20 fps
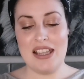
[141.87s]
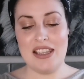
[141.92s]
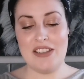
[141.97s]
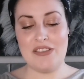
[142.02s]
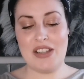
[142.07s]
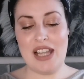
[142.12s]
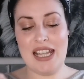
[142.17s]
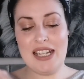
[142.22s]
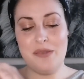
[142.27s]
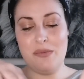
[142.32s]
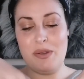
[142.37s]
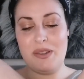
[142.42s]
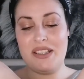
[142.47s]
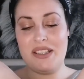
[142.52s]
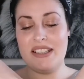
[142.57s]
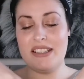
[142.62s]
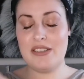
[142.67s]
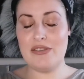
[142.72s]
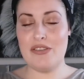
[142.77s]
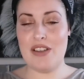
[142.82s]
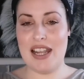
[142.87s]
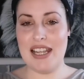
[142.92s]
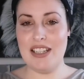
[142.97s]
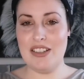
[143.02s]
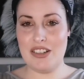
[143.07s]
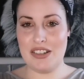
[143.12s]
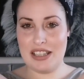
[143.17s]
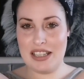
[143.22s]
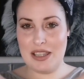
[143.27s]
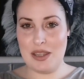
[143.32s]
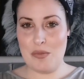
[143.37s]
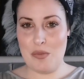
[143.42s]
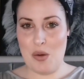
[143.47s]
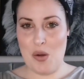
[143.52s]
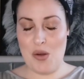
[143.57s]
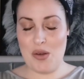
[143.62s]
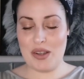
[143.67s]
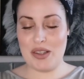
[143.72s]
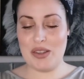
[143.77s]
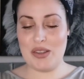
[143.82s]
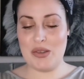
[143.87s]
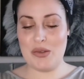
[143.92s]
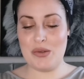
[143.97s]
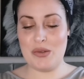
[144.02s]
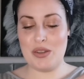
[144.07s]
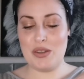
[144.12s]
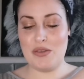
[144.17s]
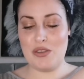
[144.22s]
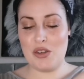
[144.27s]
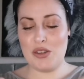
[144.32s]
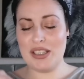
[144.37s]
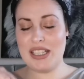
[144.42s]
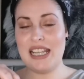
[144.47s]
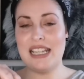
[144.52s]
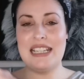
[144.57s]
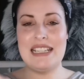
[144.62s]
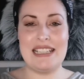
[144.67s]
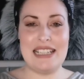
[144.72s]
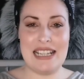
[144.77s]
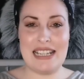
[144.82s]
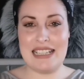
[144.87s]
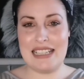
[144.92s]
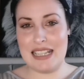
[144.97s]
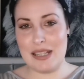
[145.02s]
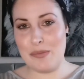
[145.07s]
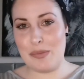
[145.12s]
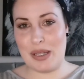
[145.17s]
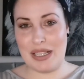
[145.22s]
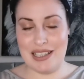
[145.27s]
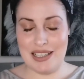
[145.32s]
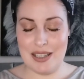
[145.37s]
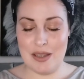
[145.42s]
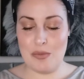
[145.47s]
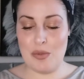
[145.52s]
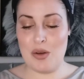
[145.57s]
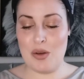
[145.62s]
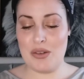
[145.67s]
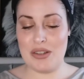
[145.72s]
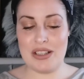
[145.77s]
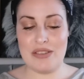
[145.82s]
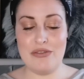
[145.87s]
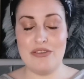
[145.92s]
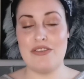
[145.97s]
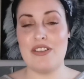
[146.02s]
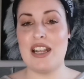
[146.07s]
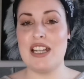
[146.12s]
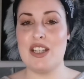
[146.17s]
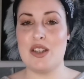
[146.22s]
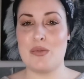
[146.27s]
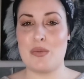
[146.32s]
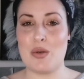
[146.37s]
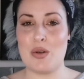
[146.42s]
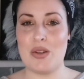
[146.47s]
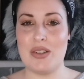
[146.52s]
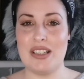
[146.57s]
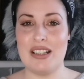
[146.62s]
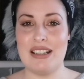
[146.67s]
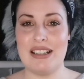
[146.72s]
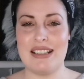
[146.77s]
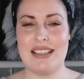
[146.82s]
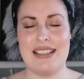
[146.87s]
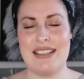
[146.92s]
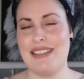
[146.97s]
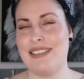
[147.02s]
kind of put these dividers in the box, so you've got to kind of dig deep into the box and find your products.